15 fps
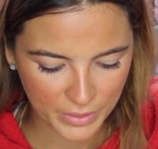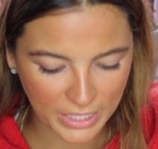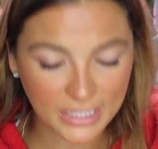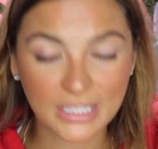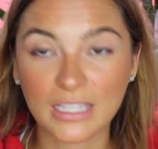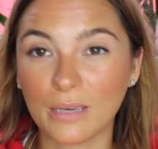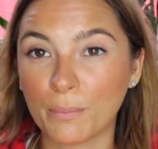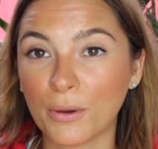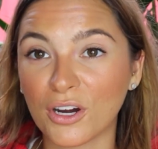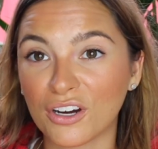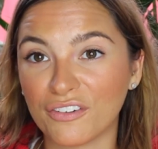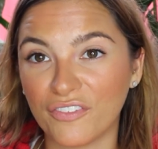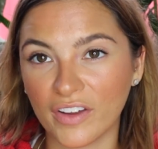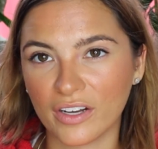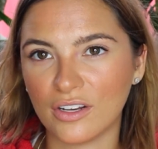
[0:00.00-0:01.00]
It's the
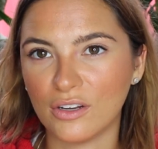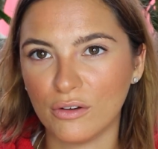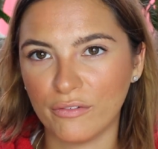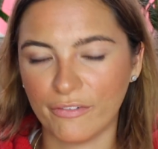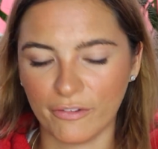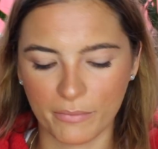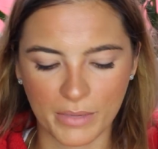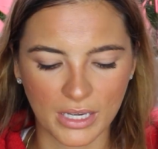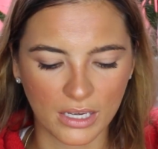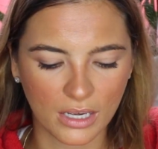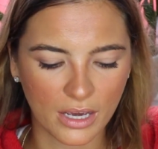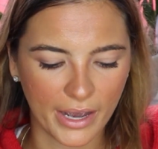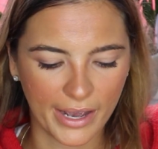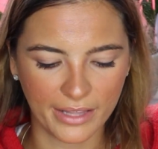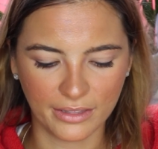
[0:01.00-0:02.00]
perfect nude for
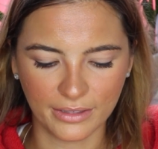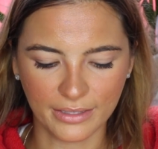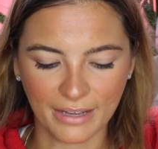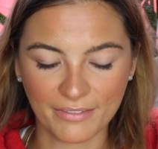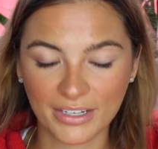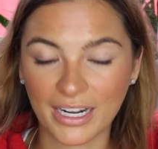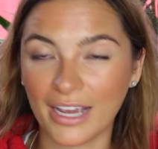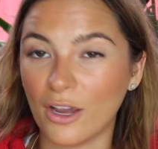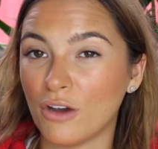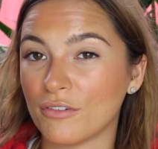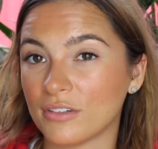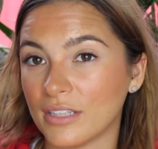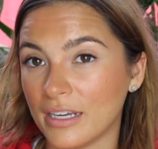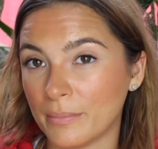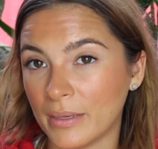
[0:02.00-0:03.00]
me. I love it. I
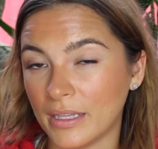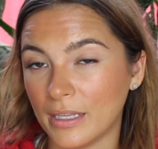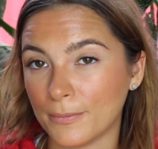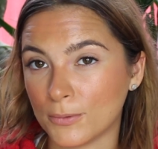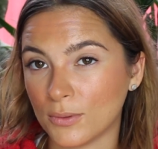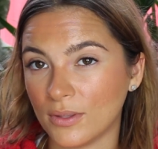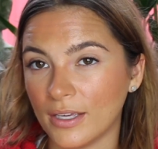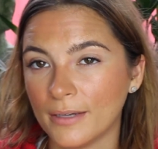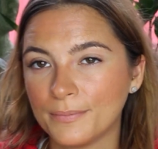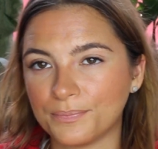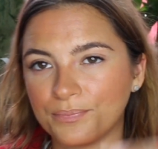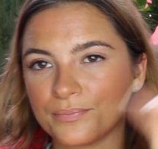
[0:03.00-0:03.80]
overline my lips with it.